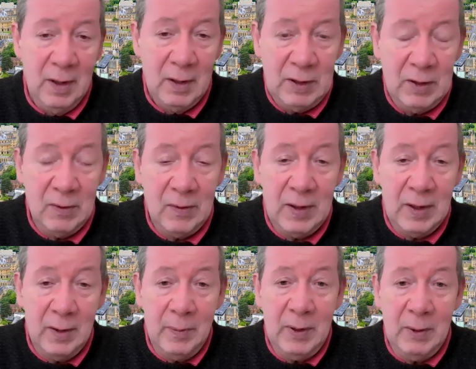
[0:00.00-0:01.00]

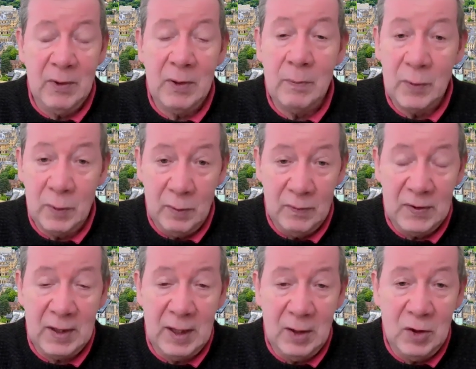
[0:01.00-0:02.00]
radiotherapy with improved
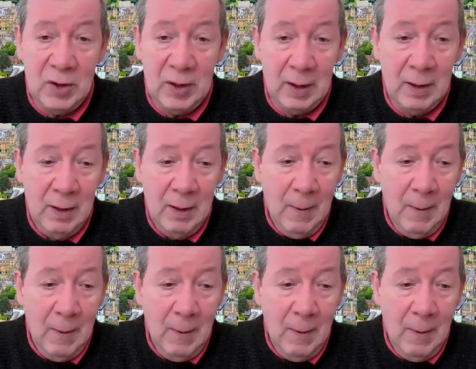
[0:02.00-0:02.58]
scheduling,